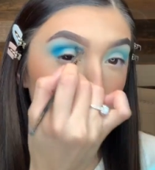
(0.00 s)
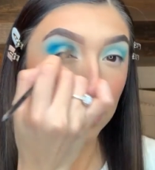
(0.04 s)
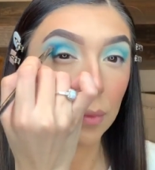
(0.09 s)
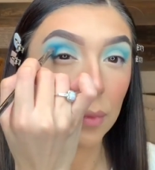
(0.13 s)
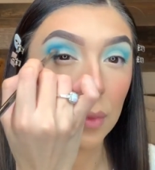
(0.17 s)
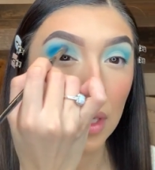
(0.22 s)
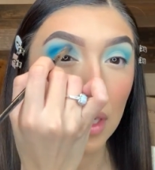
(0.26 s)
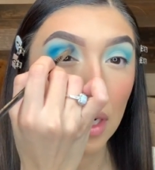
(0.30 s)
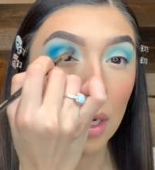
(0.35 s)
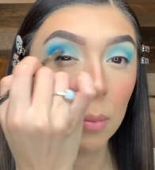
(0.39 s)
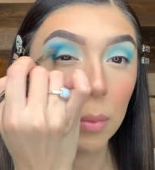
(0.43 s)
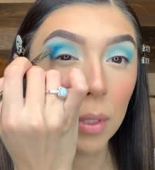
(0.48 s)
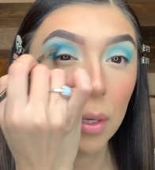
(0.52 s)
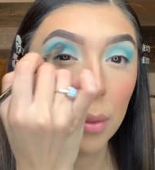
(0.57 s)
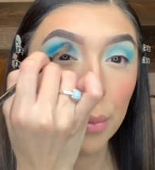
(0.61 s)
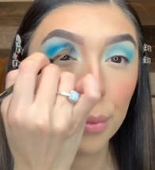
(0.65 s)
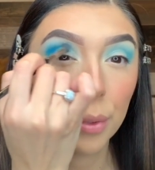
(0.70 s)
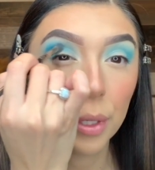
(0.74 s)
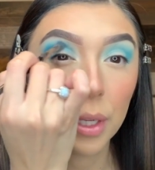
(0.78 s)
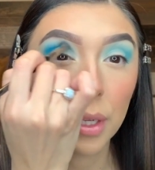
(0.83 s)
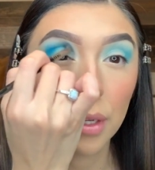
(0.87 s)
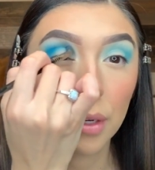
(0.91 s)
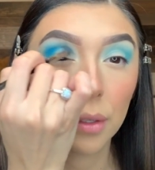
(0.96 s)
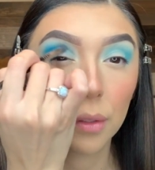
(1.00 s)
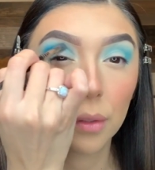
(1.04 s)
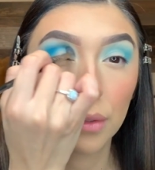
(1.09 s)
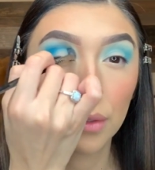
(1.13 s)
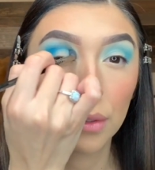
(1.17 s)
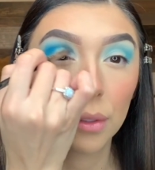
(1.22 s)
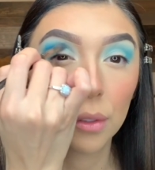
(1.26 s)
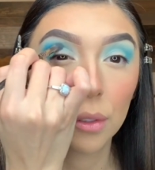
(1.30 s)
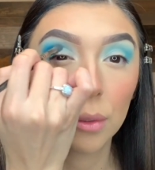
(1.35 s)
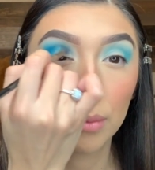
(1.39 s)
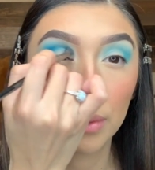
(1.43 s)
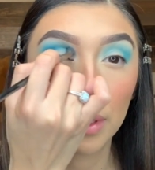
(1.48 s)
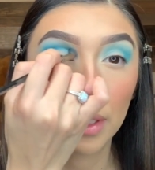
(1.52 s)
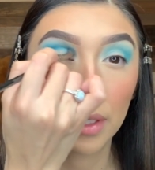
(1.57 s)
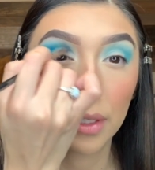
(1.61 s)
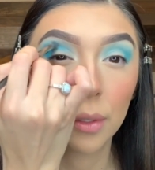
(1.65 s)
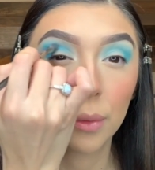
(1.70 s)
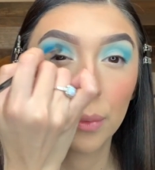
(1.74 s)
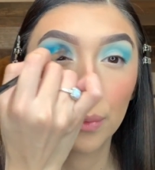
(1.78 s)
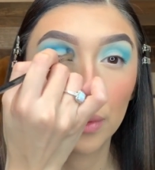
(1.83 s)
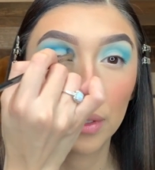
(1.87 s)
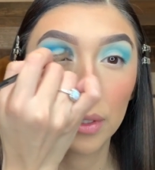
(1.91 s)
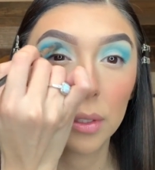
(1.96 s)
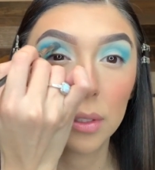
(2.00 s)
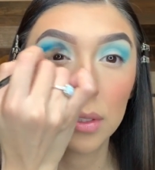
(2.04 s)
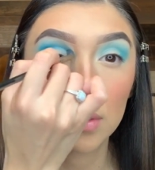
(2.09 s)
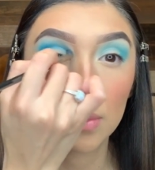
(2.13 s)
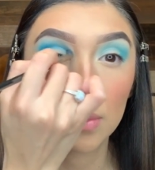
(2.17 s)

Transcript: And I'm going to bring it a little bit inwards